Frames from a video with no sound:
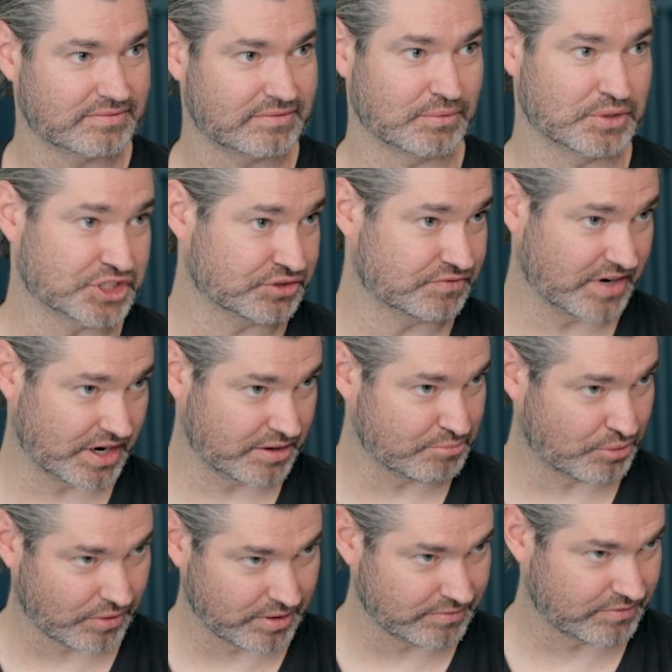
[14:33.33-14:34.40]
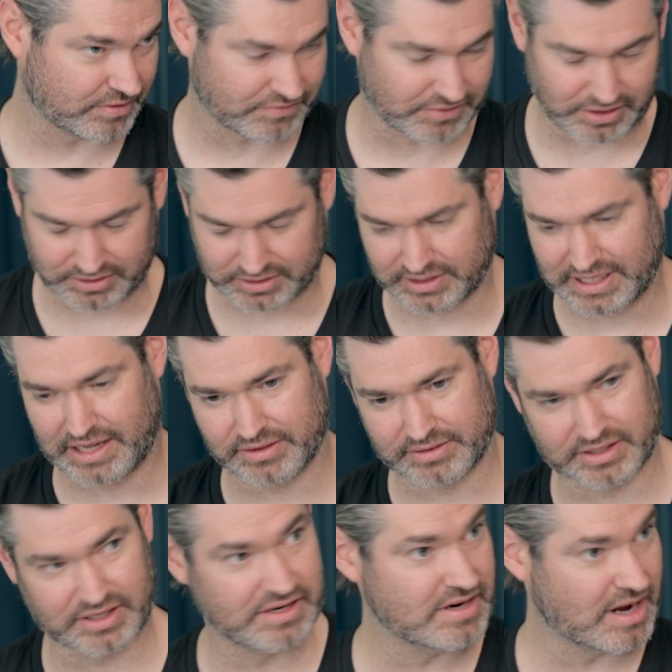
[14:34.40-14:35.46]
which is very important for follicle health,
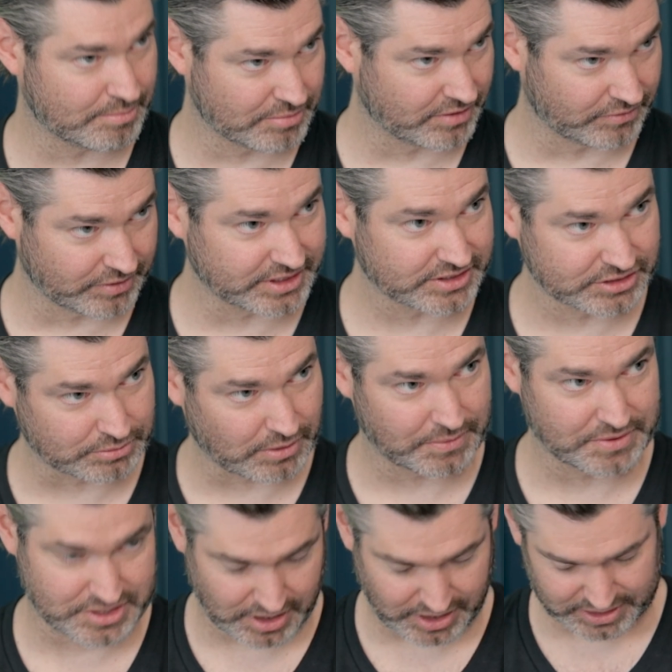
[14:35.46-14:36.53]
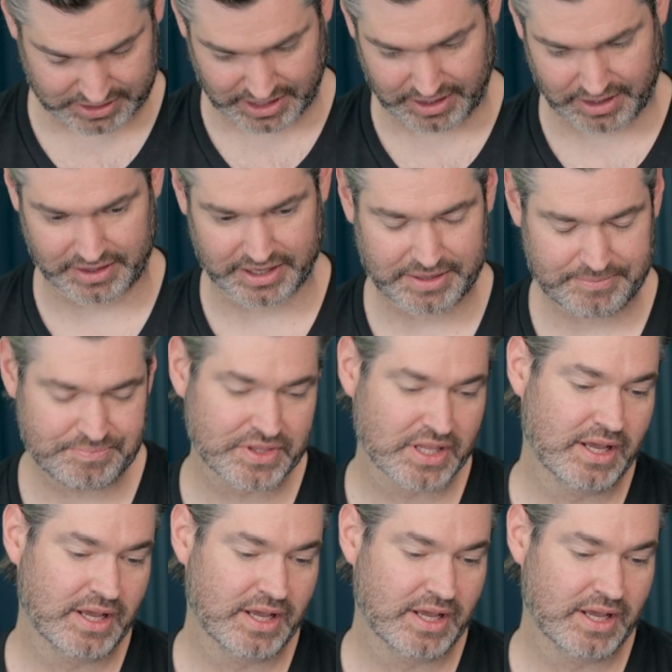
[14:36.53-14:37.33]
and a number of reasons why we target that area.